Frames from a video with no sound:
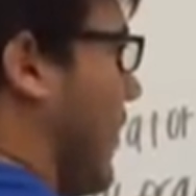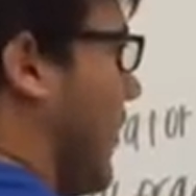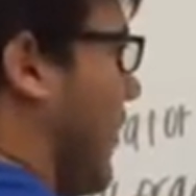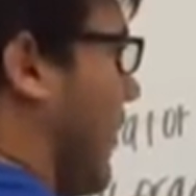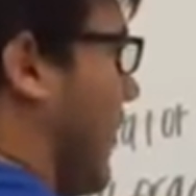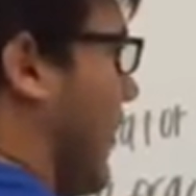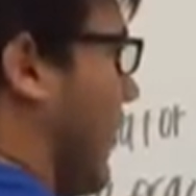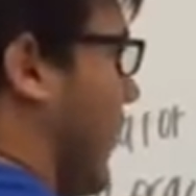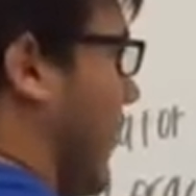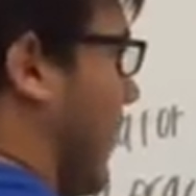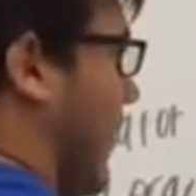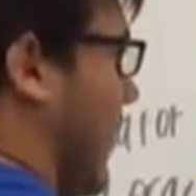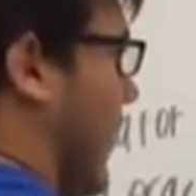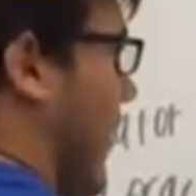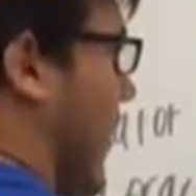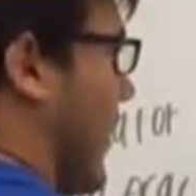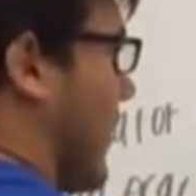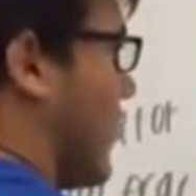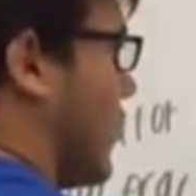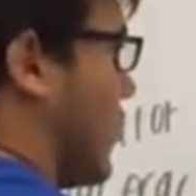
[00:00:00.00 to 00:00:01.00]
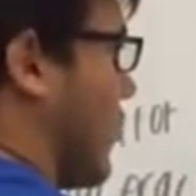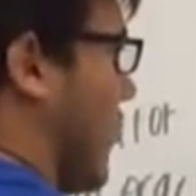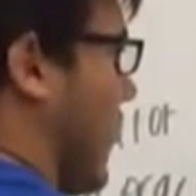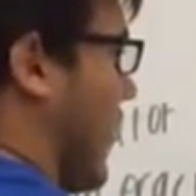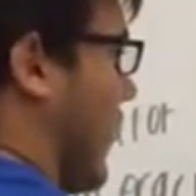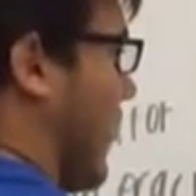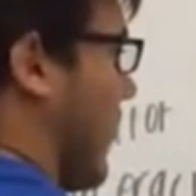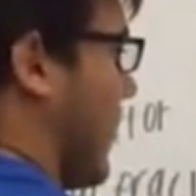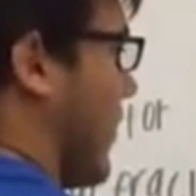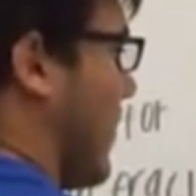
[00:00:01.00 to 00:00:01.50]
x
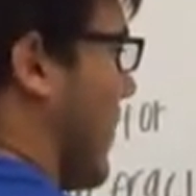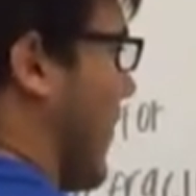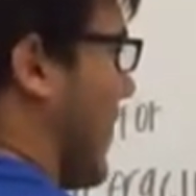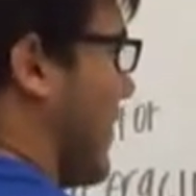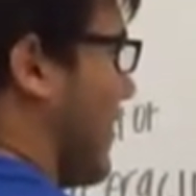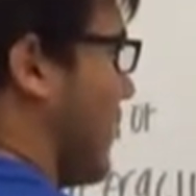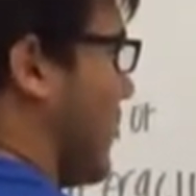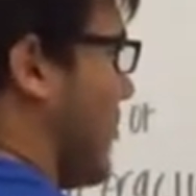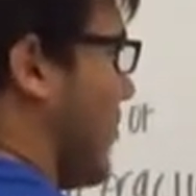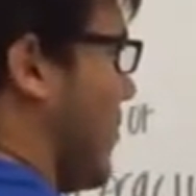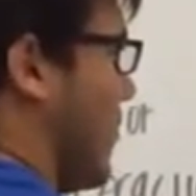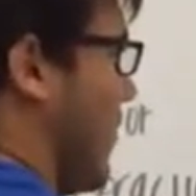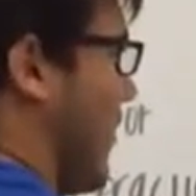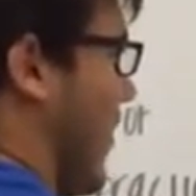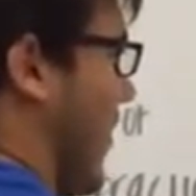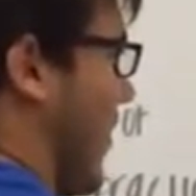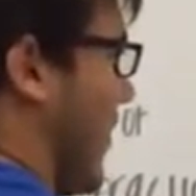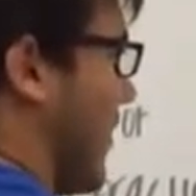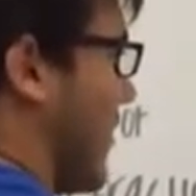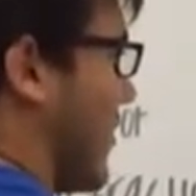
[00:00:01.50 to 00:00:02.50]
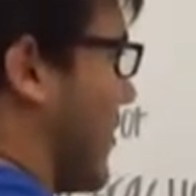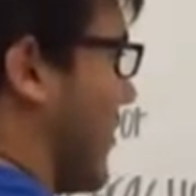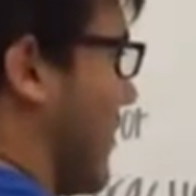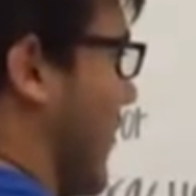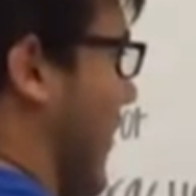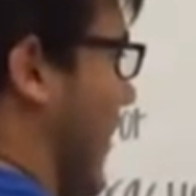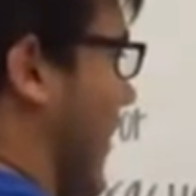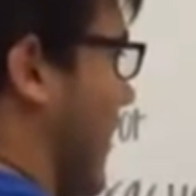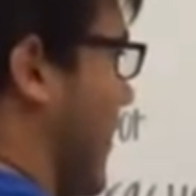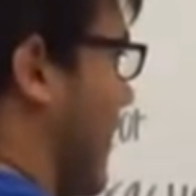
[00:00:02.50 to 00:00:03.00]
squared minus 2x
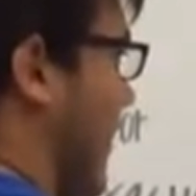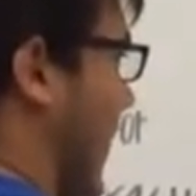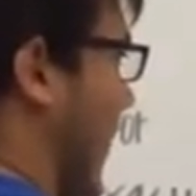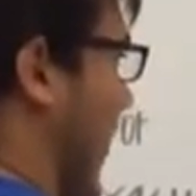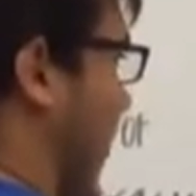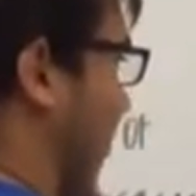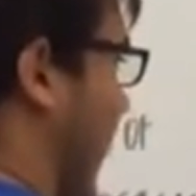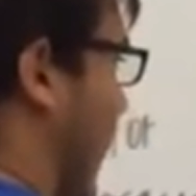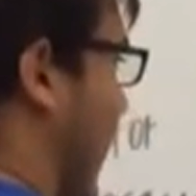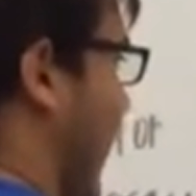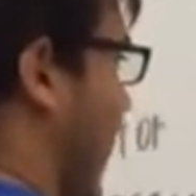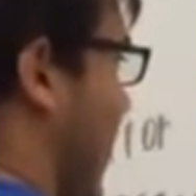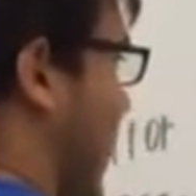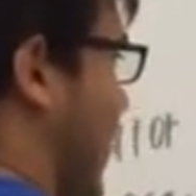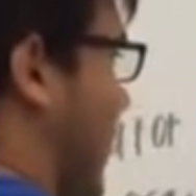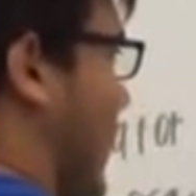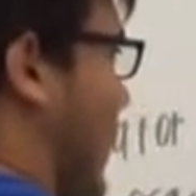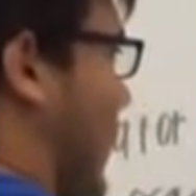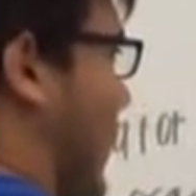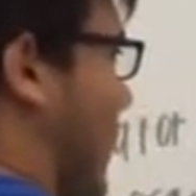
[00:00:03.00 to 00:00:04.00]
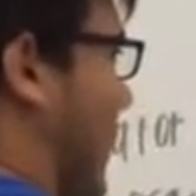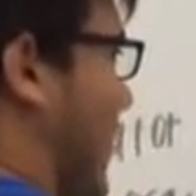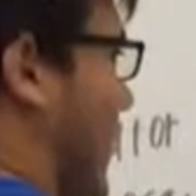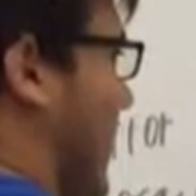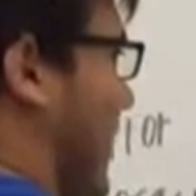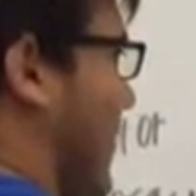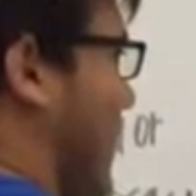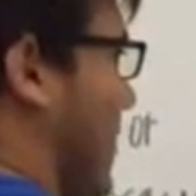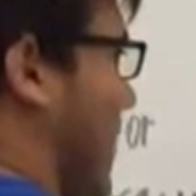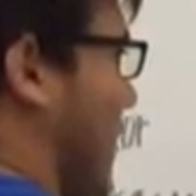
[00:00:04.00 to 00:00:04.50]
minus a. The little
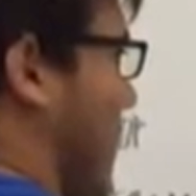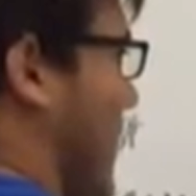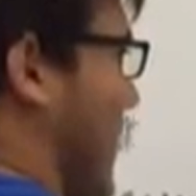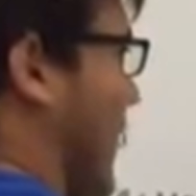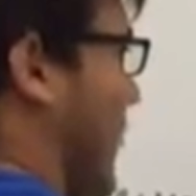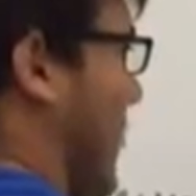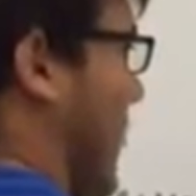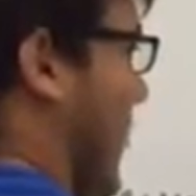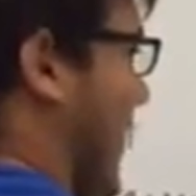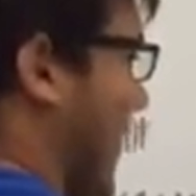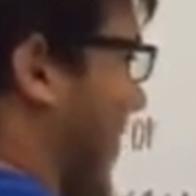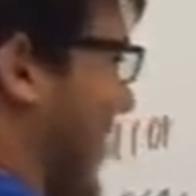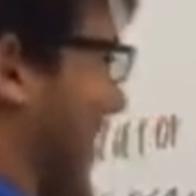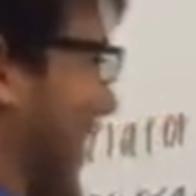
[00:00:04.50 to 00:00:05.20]
next term, whatever the hell.